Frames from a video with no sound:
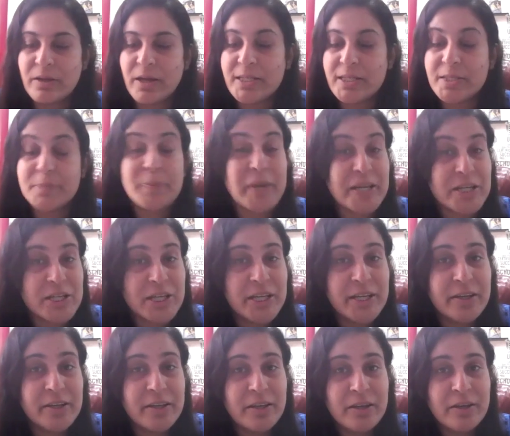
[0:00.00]

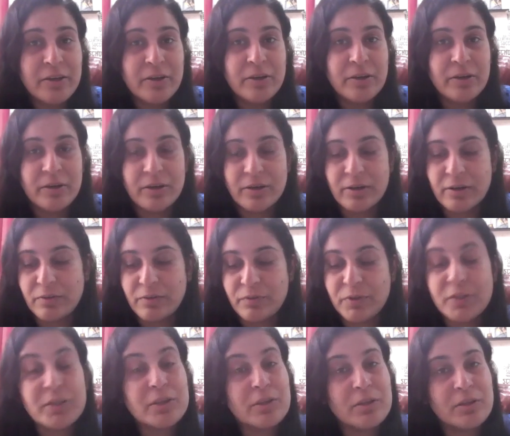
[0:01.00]
especially
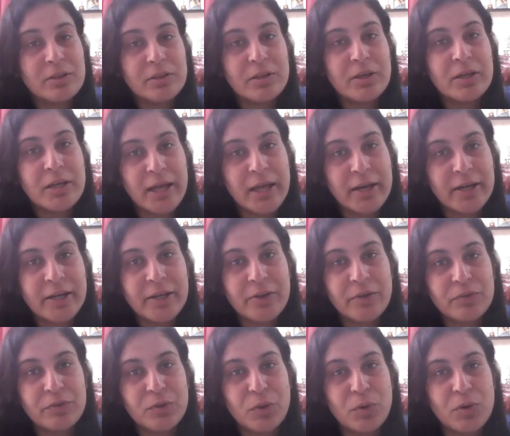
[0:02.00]
with the clarity
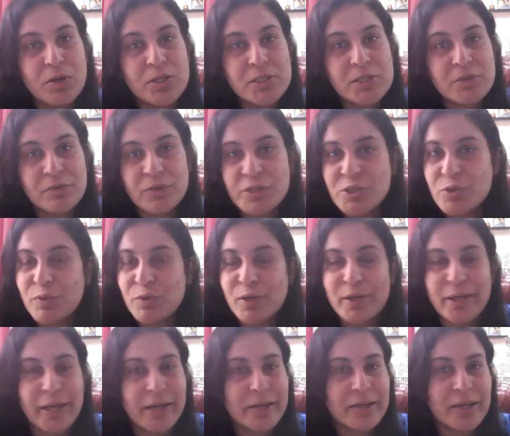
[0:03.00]
of thoughts which you
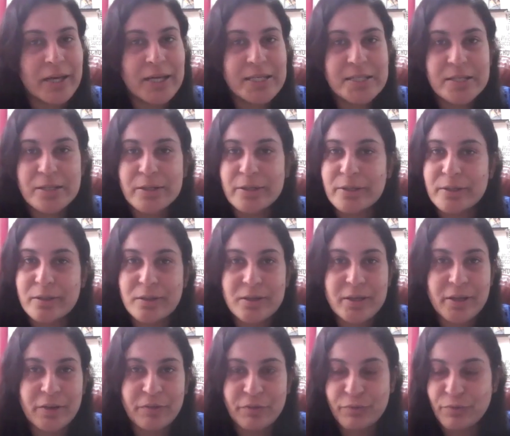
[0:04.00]
will get as a
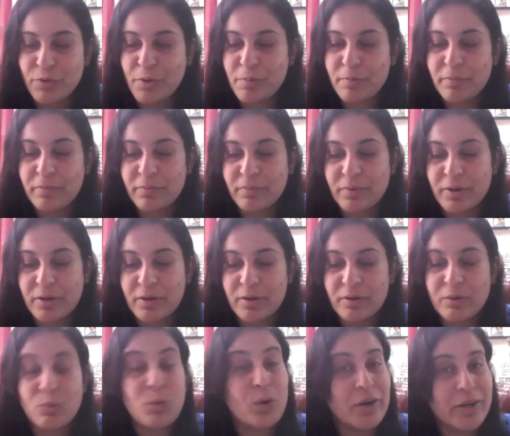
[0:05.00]
return gift from
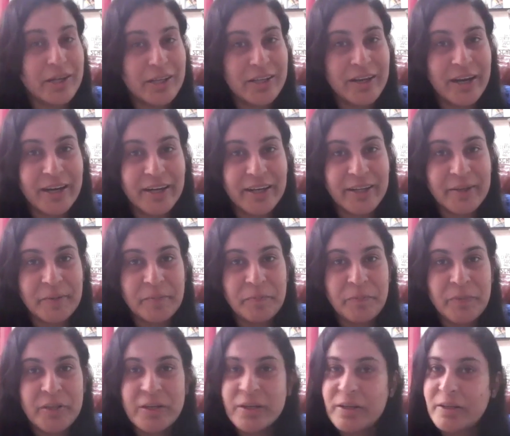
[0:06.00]
quality writing.
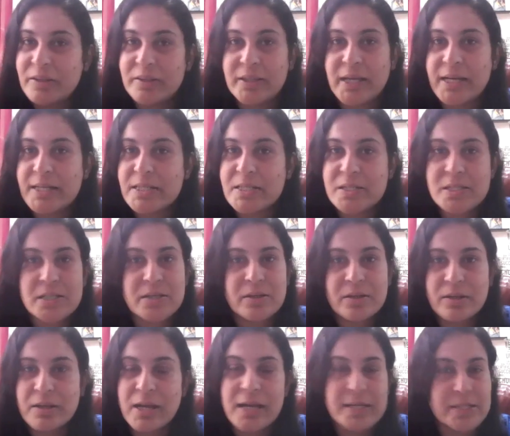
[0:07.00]
That's
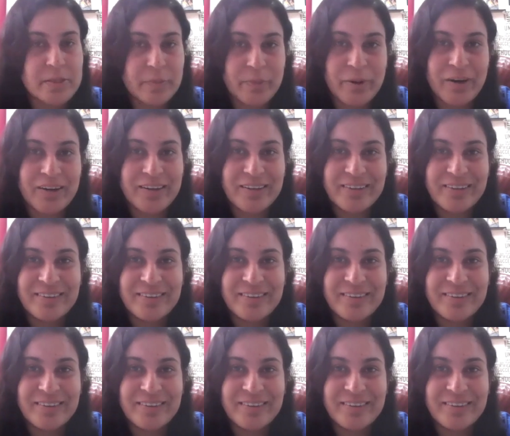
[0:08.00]
class apart.